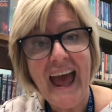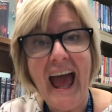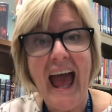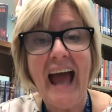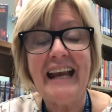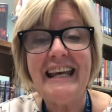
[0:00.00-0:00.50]

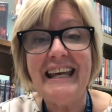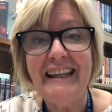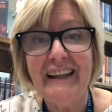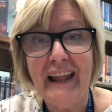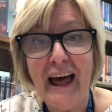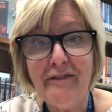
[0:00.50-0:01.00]
and he
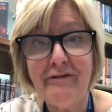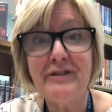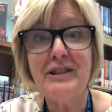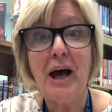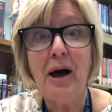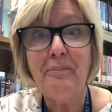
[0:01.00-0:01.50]

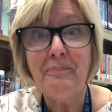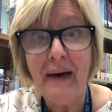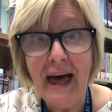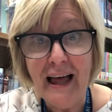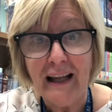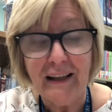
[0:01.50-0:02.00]
left a
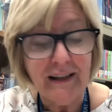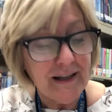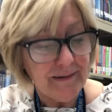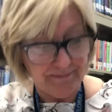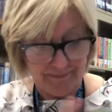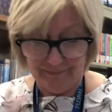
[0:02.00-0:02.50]
bell,
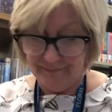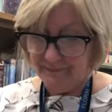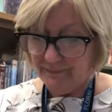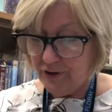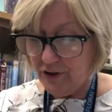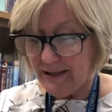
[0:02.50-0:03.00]

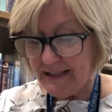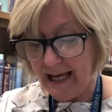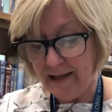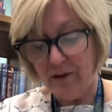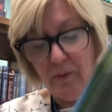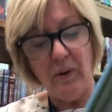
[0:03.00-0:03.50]
just
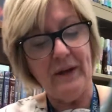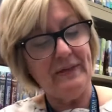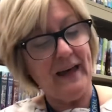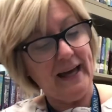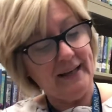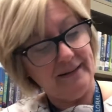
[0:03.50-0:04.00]
like the one
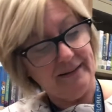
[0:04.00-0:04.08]
that